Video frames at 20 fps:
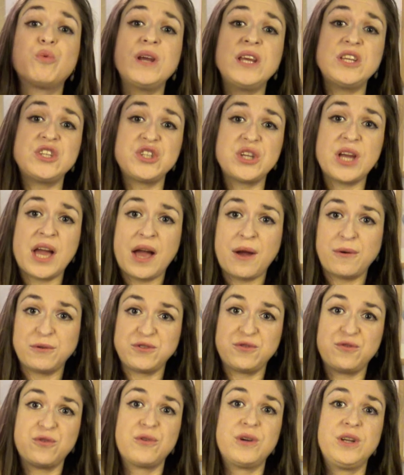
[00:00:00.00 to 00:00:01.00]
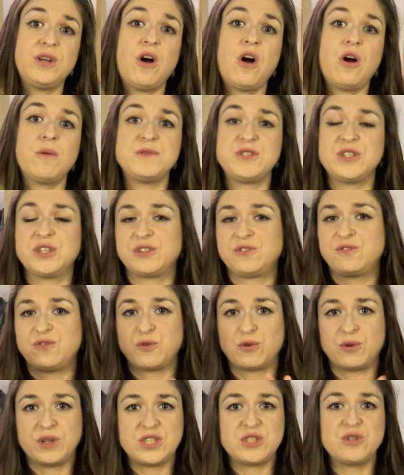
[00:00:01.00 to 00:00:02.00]
reach out for an object,
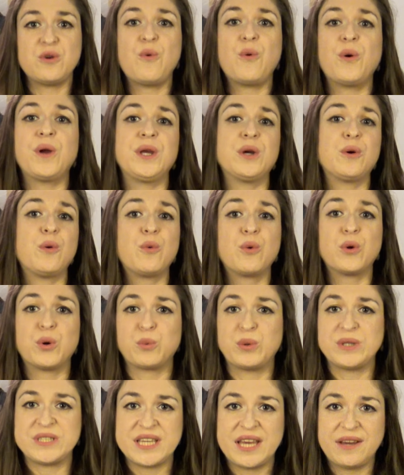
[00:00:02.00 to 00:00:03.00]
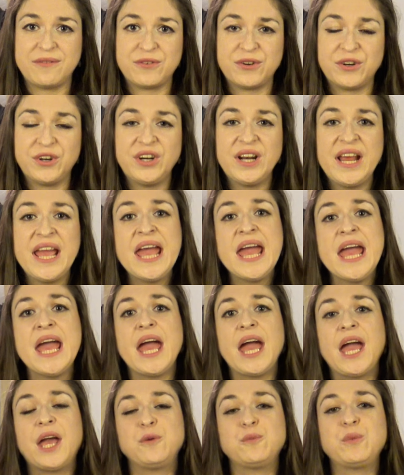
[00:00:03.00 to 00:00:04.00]
for a toy or whatever.
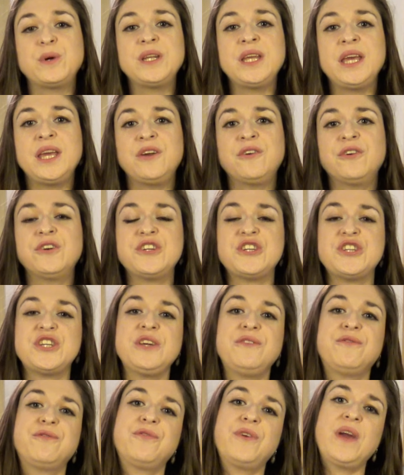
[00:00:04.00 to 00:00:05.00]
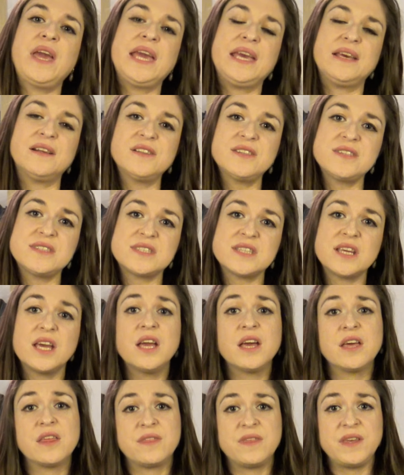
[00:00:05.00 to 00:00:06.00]
And when he or she fails,
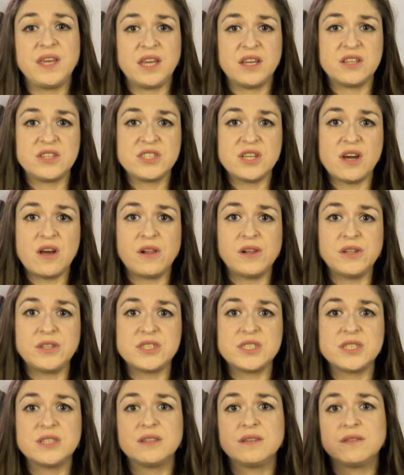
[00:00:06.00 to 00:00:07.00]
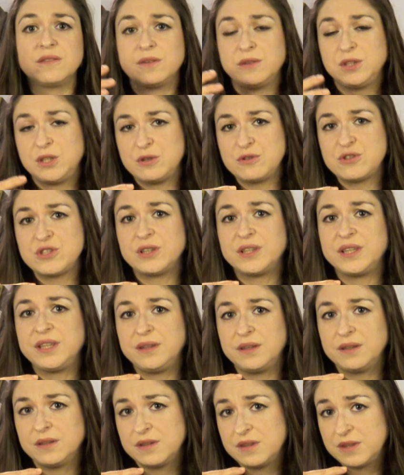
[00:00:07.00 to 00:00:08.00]
the adult,
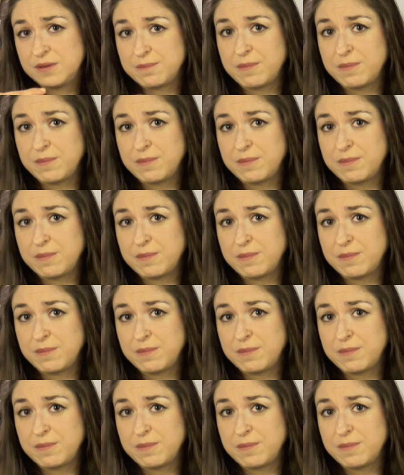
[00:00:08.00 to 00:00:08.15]
usually the